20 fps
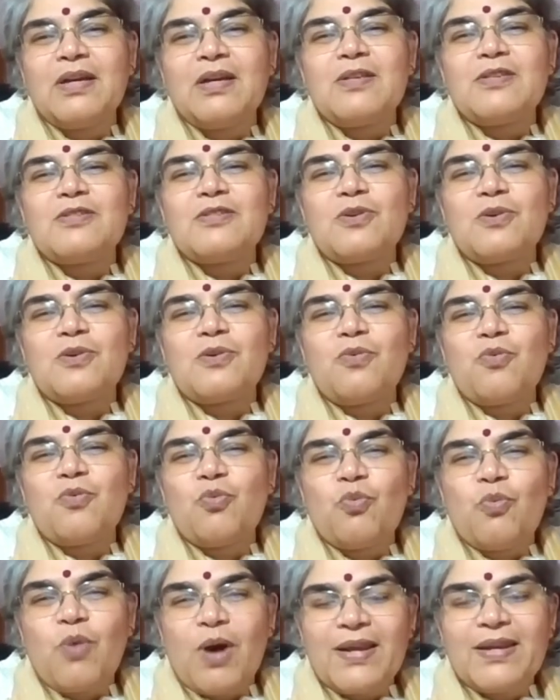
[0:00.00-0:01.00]
So
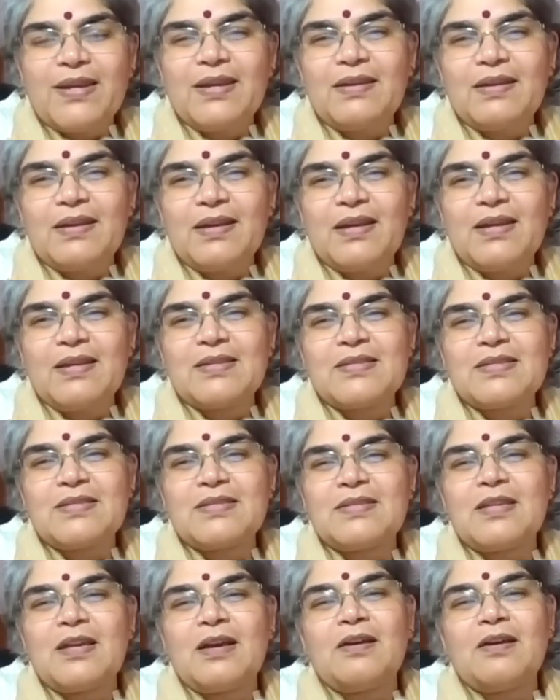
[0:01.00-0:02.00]
one
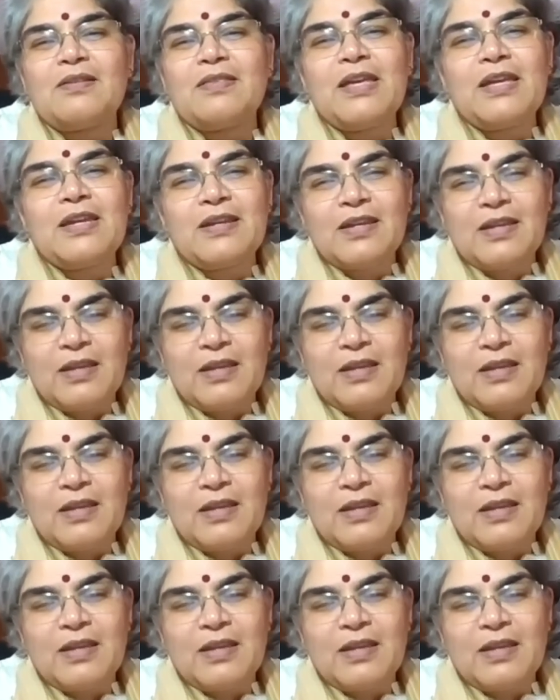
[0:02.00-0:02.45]
is their